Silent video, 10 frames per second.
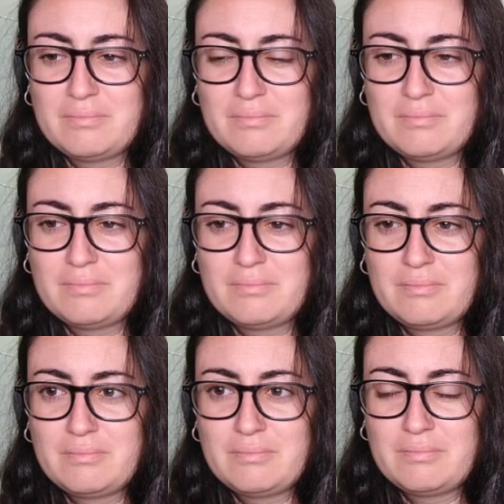
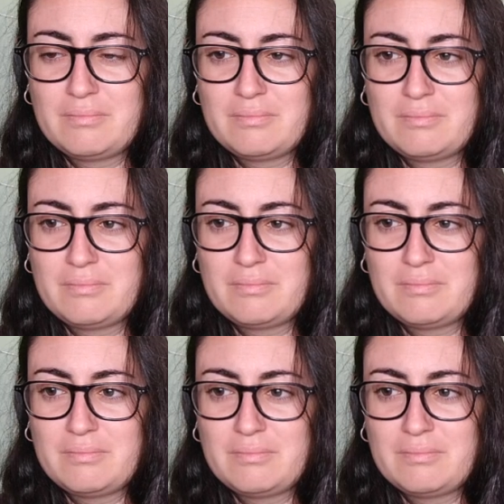
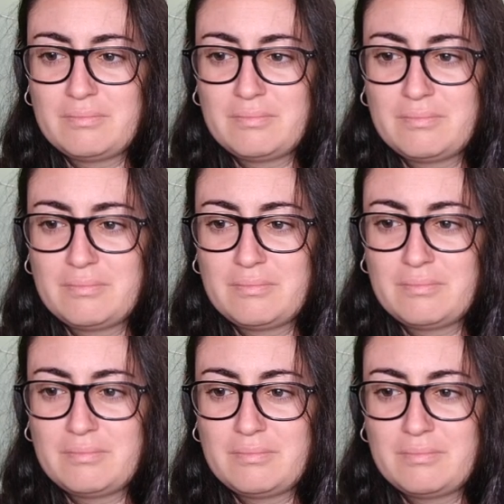
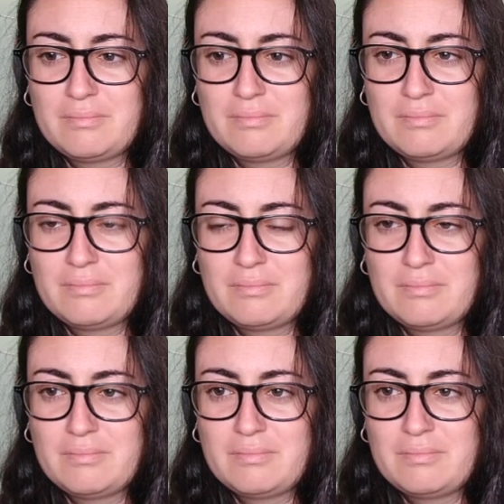
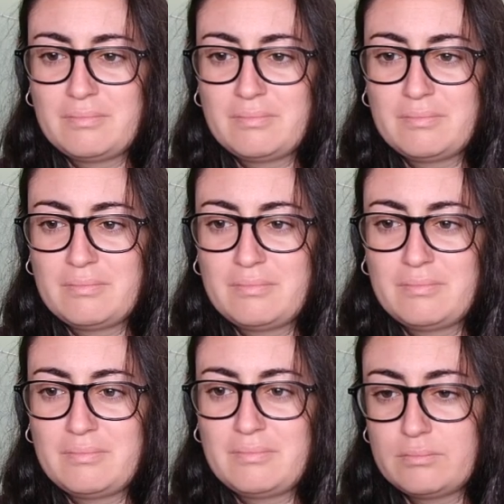
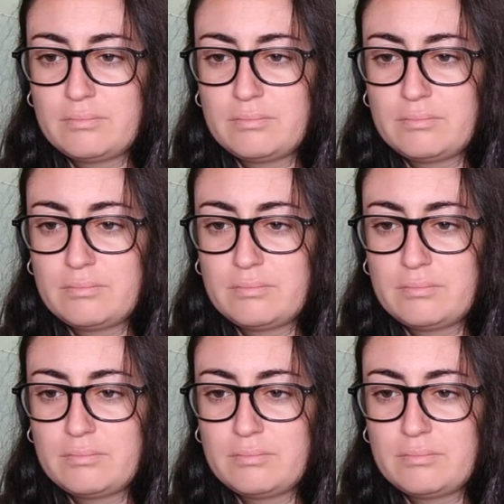The person shown says nothing.